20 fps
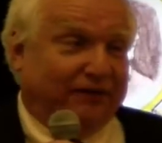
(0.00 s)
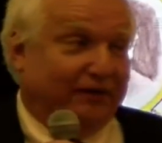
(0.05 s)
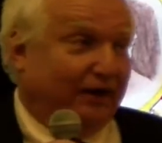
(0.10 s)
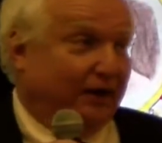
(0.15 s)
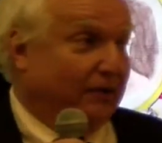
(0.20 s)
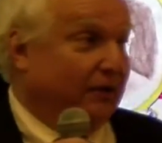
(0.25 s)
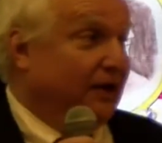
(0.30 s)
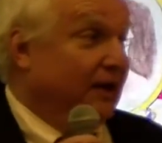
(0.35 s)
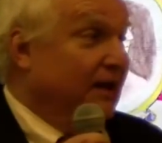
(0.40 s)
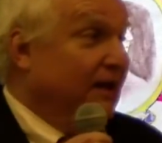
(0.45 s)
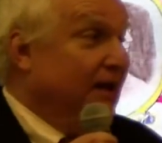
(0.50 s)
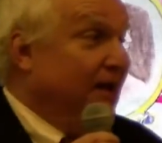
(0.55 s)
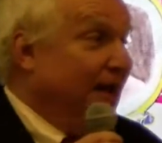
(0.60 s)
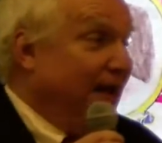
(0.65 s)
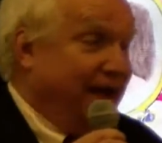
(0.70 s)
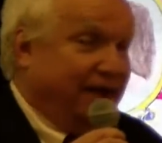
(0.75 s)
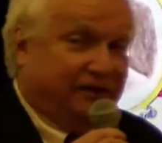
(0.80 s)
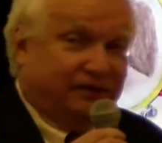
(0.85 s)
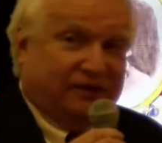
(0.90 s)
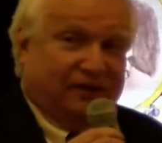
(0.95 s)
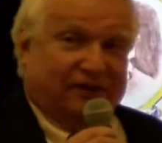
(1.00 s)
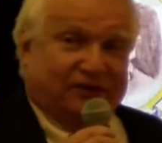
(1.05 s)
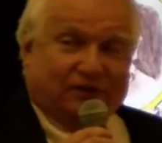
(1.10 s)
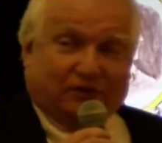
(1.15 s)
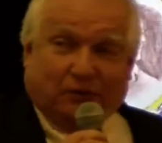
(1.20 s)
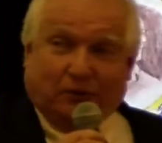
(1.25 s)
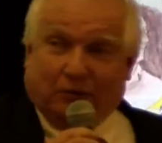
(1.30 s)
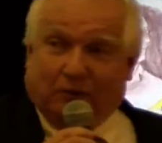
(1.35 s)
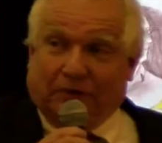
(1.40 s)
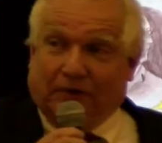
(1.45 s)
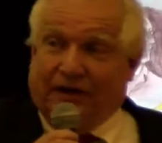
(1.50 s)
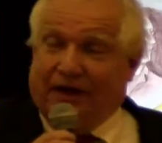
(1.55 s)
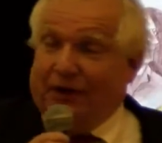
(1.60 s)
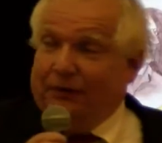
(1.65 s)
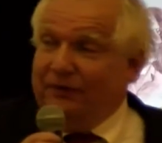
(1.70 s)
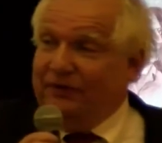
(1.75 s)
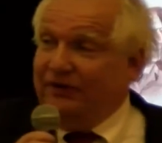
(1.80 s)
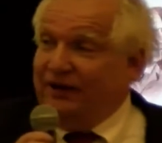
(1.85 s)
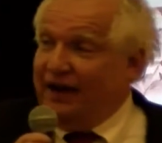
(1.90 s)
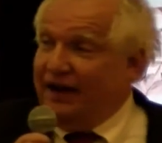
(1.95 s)
Now, at the school he
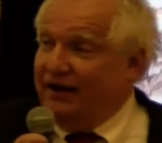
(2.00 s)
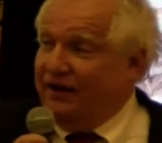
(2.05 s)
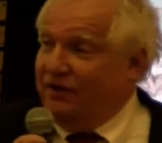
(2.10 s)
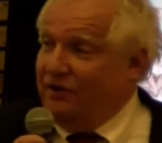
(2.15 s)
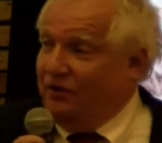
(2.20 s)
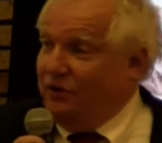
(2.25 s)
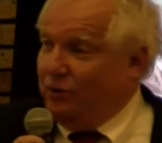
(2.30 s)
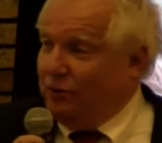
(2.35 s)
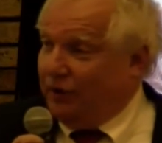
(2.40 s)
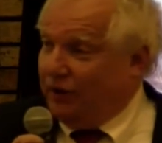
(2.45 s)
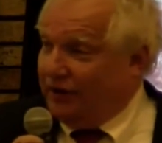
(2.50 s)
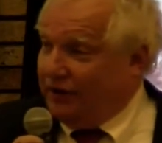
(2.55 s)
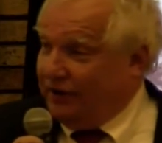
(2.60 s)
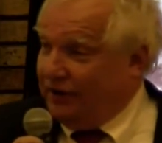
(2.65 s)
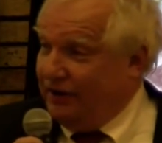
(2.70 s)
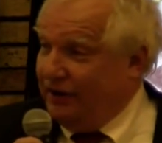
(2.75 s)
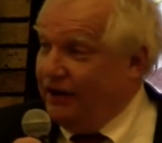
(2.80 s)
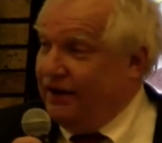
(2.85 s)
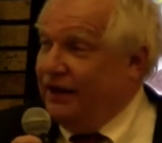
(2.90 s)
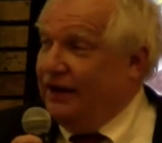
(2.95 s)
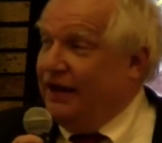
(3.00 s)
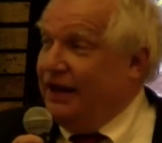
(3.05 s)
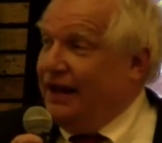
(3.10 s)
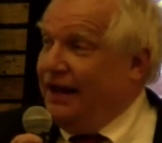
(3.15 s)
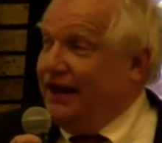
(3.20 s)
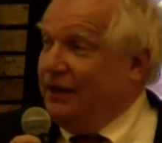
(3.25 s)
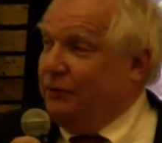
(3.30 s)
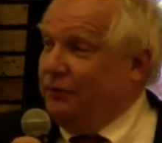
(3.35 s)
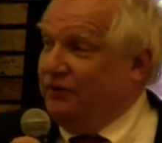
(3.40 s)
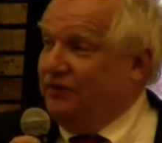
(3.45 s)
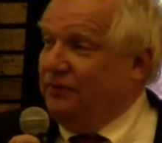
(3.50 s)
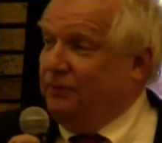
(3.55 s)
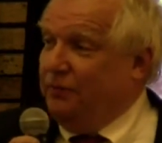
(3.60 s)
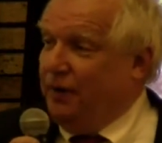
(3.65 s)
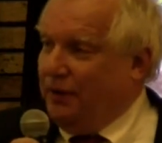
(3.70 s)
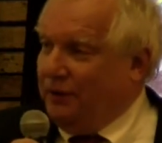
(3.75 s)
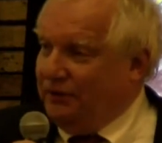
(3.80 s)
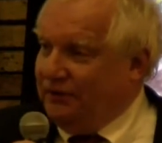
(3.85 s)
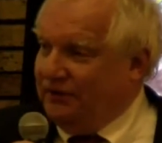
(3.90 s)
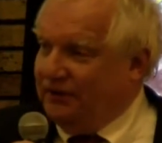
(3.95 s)
was at Newark, it was
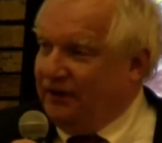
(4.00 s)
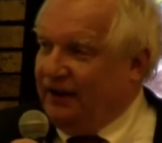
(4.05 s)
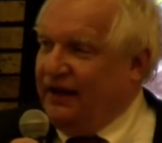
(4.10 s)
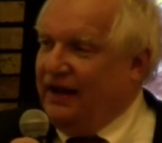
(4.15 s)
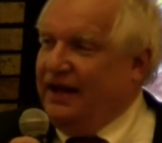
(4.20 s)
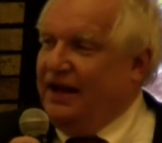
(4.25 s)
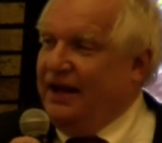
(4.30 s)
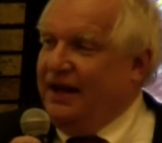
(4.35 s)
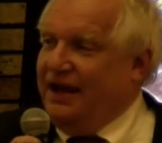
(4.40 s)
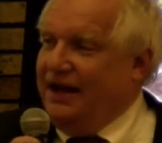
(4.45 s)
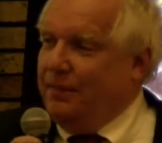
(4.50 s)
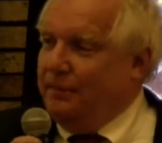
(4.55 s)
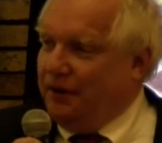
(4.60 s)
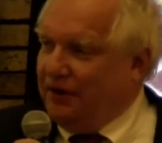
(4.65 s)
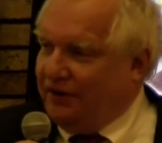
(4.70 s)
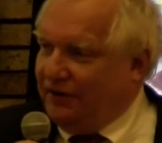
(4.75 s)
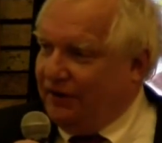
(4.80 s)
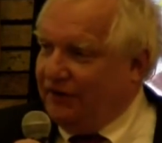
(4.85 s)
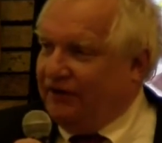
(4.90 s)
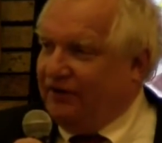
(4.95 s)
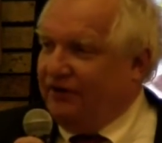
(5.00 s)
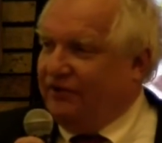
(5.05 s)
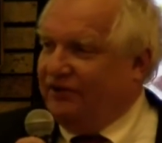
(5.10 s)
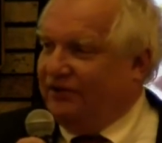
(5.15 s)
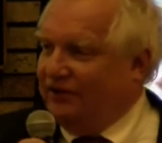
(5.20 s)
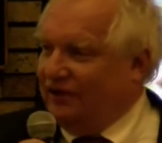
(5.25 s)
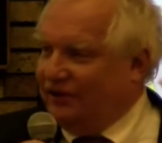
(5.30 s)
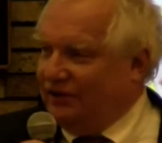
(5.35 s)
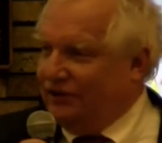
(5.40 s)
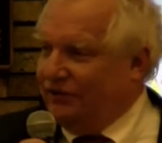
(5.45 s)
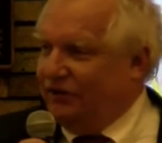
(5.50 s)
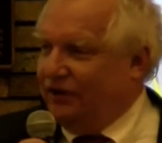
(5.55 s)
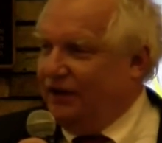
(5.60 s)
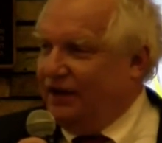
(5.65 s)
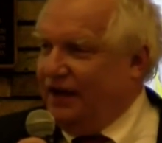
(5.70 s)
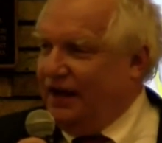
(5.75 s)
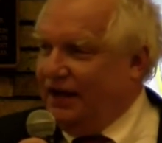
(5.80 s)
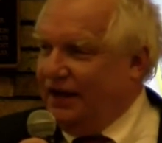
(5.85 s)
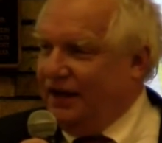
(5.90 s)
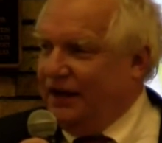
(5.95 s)
mostly immigrant children
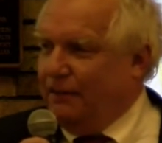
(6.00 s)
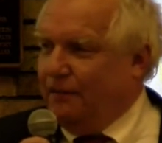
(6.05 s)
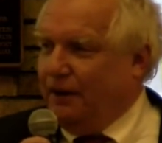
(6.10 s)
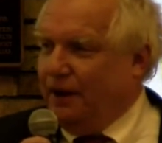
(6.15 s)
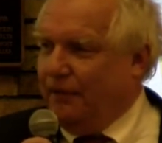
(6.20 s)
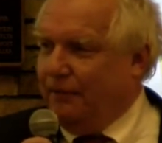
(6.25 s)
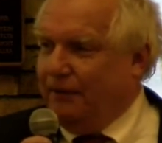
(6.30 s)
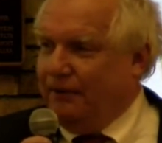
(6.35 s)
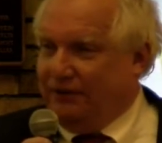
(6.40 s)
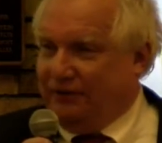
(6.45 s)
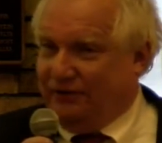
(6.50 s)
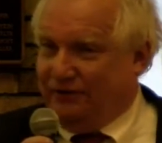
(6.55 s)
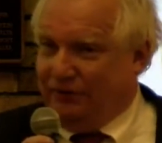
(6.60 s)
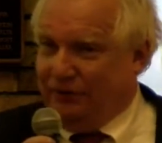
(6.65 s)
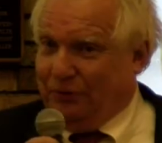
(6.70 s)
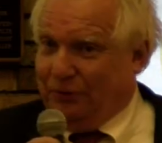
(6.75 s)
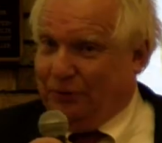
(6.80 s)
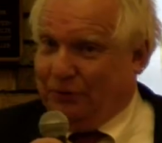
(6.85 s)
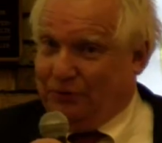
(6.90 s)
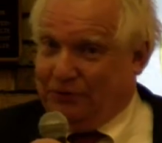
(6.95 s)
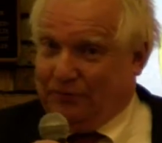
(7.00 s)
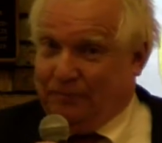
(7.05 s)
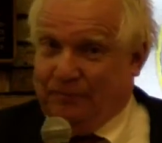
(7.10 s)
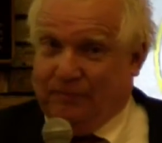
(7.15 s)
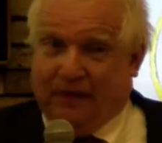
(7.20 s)
in the public school.